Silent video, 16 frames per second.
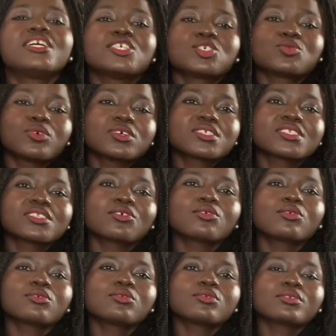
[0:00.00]
She was
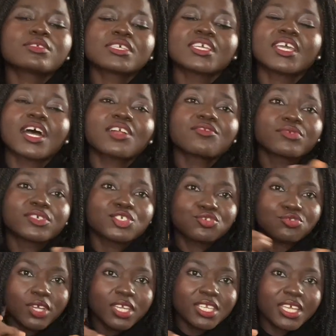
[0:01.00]
still, he had
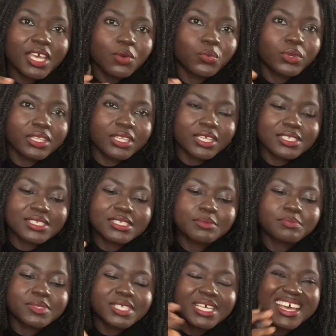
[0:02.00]
restrained her with the
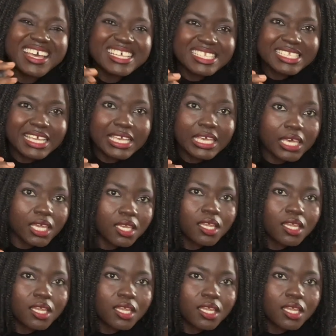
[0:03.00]
zip ties again.